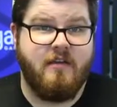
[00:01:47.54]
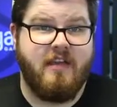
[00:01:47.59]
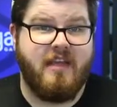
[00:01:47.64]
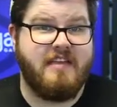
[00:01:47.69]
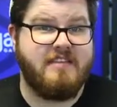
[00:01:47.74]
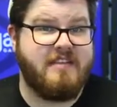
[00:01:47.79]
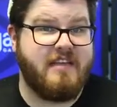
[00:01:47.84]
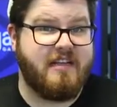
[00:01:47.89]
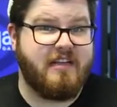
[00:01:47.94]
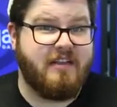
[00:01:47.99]

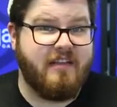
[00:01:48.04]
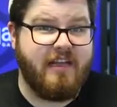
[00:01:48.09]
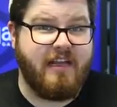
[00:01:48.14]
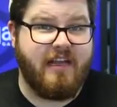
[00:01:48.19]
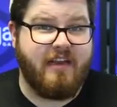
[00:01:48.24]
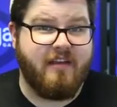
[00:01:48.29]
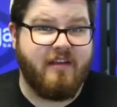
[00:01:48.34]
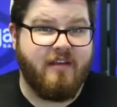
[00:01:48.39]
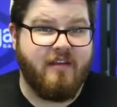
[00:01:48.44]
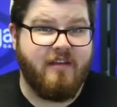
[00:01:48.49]
Is it
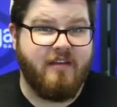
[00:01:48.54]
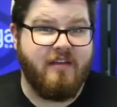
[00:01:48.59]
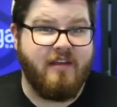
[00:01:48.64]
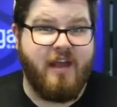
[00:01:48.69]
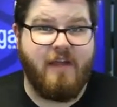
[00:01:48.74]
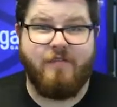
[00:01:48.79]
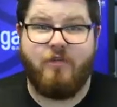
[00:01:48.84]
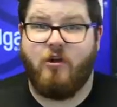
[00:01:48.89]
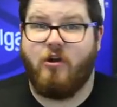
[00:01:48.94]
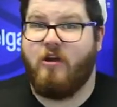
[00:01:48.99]
clean?
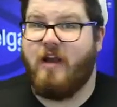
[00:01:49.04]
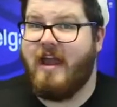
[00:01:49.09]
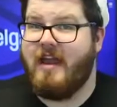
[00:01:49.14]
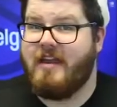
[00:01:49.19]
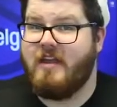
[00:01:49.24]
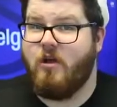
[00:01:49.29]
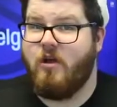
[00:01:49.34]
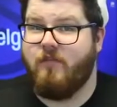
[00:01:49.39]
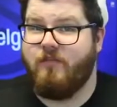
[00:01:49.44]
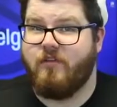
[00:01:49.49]
If there are
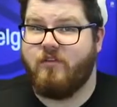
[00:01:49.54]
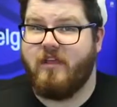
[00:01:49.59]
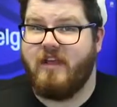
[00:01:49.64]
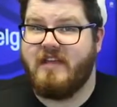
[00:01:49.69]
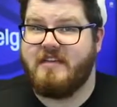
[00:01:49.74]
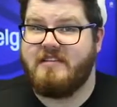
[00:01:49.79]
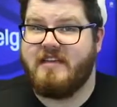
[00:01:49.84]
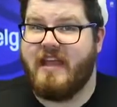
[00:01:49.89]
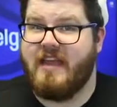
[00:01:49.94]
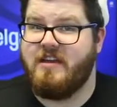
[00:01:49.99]
any
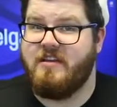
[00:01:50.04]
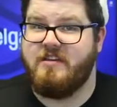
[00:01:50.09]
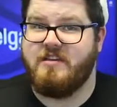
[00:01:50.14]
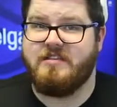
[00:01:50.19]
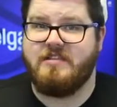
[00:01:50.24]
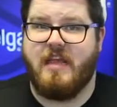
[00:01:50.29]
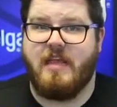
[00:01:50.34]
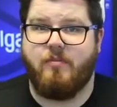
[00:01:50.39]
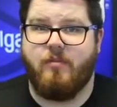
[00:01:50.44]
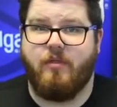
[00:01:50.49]
overlays, can you
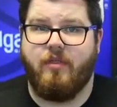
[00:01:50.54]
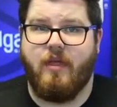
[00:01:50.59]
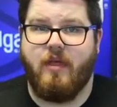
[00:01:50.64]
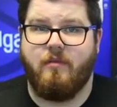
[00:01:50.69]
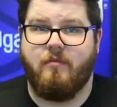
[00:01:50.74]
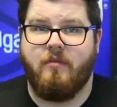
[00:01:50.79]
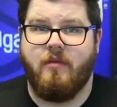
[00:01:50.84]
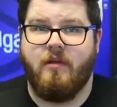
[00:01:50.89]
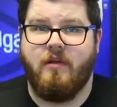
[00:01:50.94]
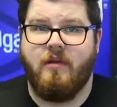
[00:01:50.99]
disable
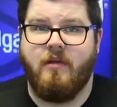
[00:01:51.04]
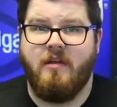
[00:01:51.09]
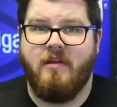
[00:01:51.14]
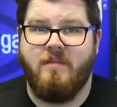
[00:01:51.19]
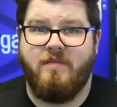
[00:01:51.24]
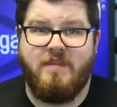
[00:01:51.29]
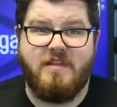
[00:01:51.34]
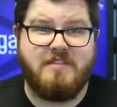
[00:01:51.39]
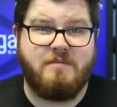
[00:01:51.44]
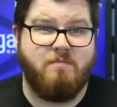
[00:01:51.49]
them?
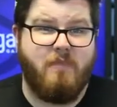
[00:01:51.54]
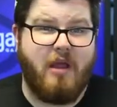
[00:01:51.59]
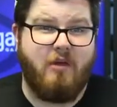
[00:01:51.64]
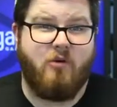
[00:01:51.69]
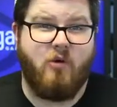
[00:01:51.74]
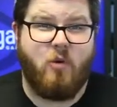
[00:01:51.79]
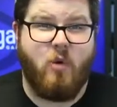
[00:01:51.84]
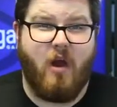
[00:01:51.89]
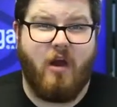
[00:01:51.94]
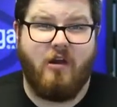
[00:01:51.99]
This might
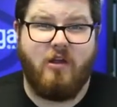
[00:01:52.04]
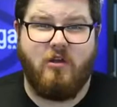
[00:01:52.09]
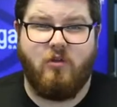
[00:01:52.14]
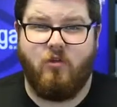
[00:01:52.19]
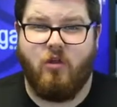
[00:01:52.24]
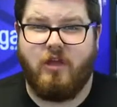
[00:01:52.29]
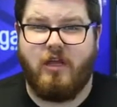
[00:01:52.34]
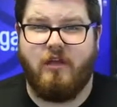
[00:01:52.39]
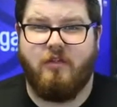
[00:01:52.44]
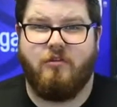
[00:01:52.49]
require you
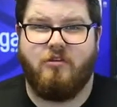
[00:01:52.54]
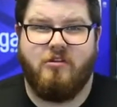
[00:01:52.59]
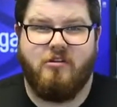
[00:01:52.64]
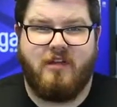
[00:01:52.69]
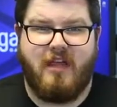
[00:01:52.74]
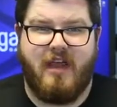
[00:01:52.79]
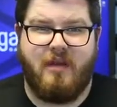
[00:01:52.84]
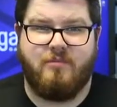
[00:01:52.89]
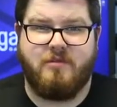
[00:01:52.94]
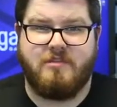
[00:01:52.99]
looking through your
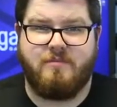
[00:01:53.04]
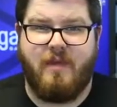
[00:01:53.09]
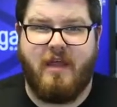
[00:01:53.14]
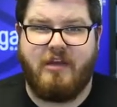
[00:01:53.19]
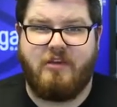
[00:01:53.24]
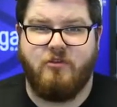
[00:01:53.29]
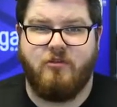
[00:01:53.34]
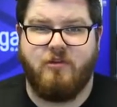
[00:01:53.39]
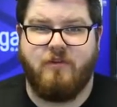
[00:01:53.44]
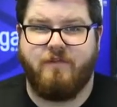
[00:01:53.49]
camera's
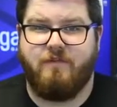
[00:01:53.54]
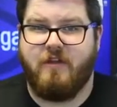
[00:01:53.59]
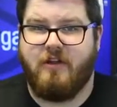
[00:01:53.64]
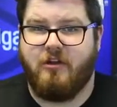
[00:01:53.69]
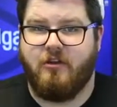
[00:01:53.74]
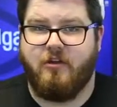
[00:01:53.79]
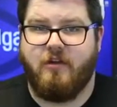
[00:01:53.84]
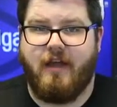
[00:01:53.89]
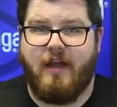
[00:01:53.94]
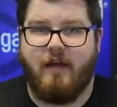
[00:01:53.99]
manual to
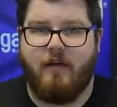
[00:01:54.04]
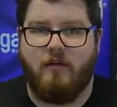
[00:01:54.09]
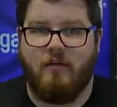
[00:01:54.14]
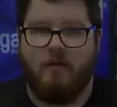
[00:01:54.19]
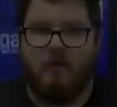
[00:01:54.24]
figure it out.